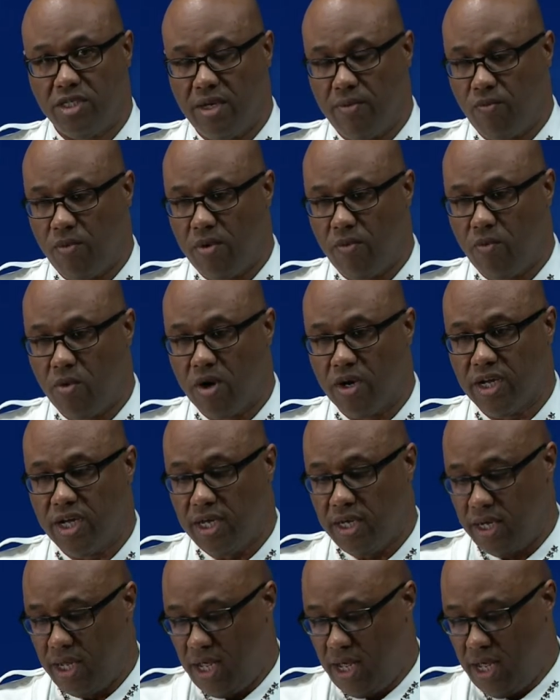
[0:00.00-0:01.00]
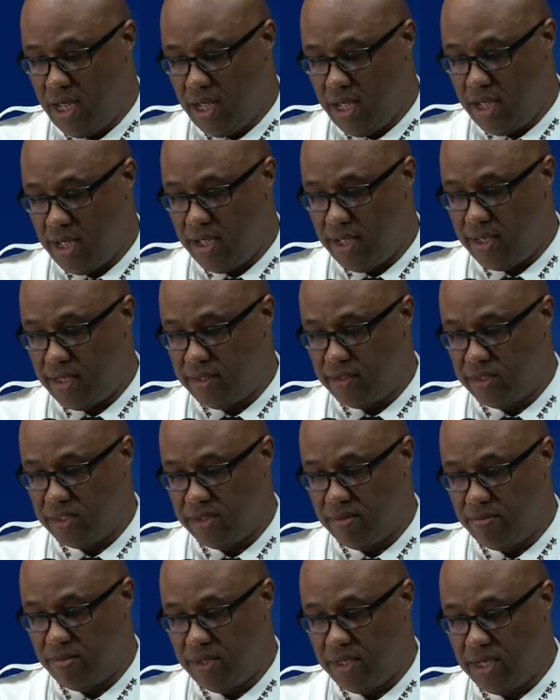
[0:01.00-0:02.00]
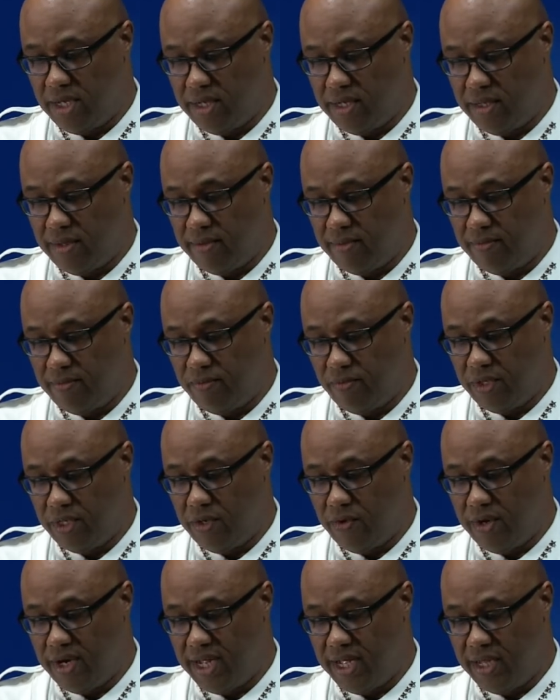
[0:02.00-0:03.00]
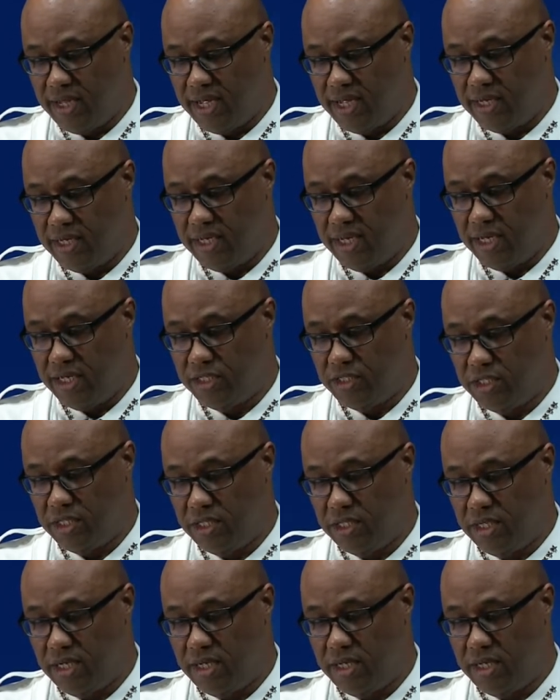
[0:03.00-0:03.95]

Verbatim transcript: And we're working uh, some, uh, we're doing a, a diligent